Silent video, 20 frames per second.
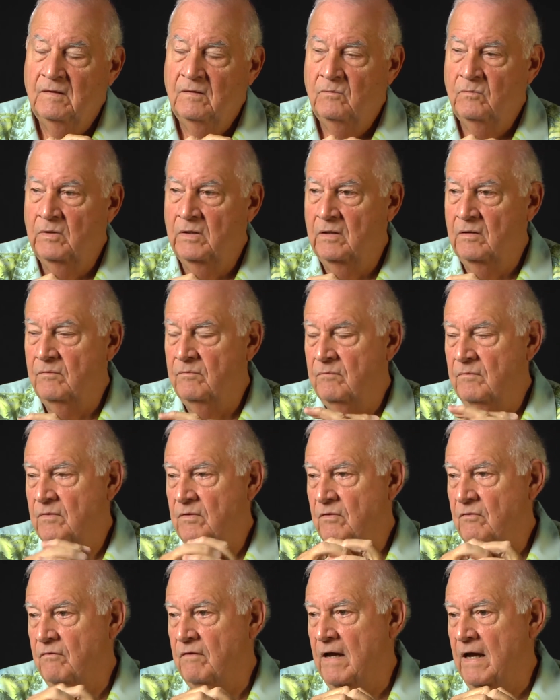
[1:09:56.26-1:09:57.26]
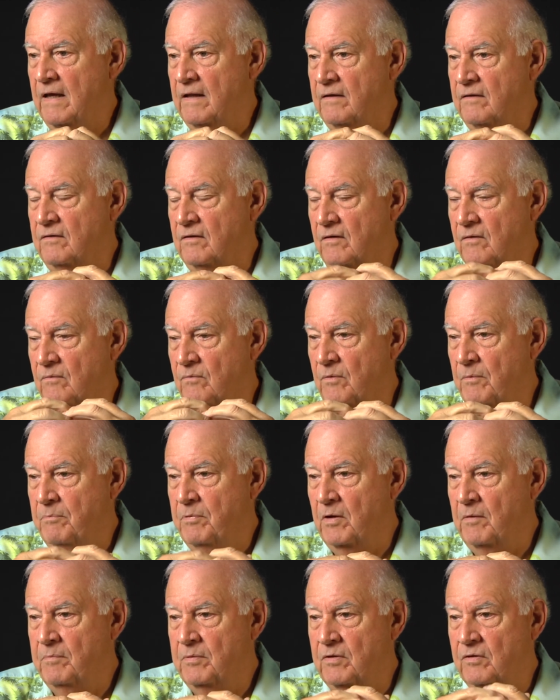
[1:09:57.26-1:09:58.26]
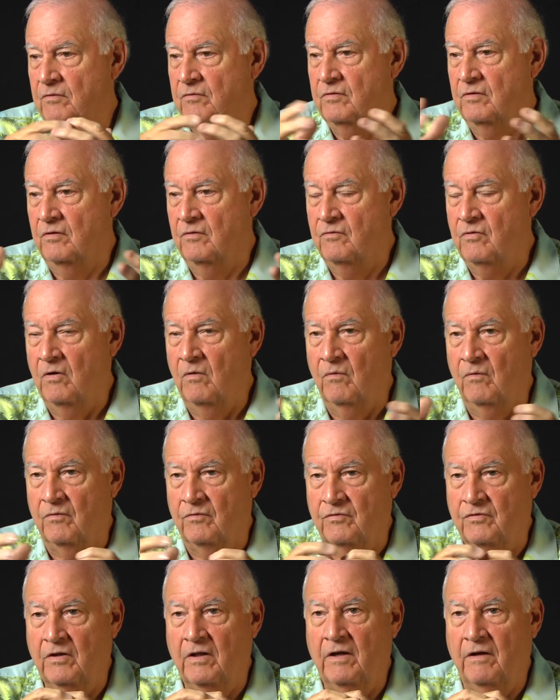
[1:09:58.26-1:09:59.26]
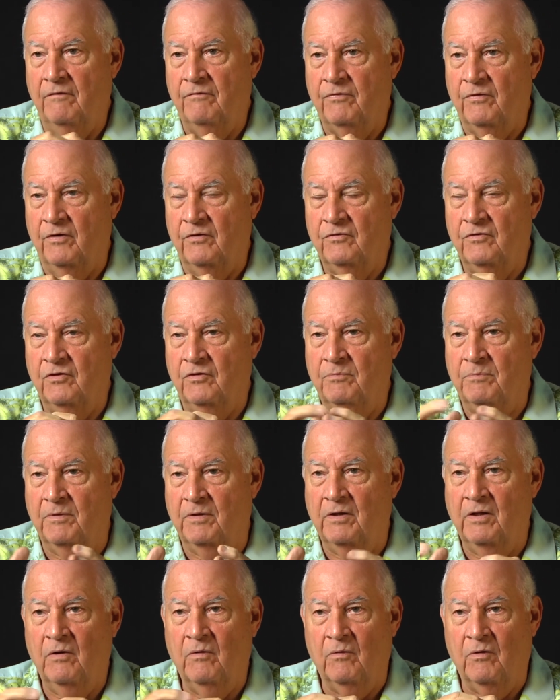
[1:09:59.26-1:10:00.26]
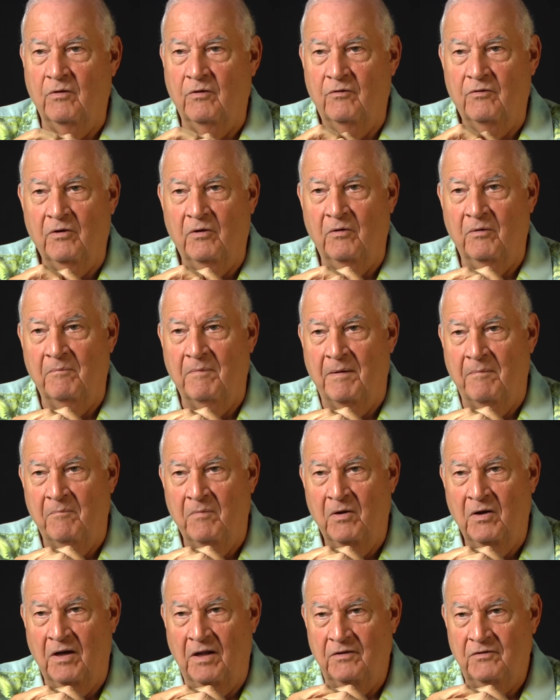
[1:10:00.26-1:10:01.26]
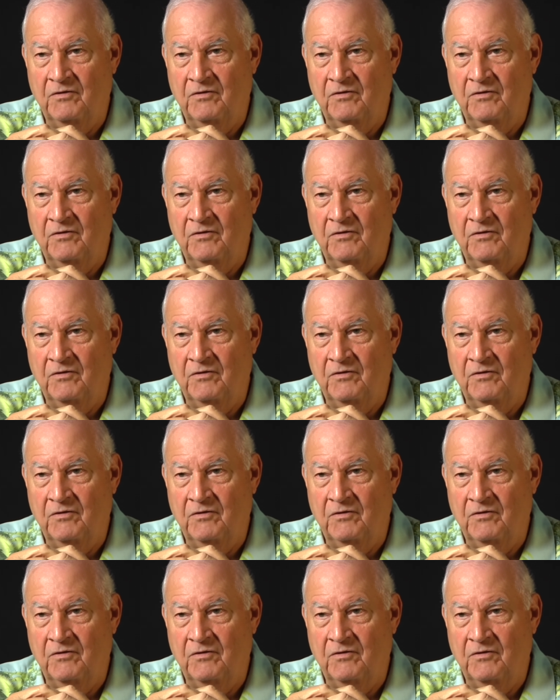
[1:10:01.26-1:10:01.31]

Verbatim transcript: Well, you've got uh, Republicans control the Senate, for instance, but they don't control it by much.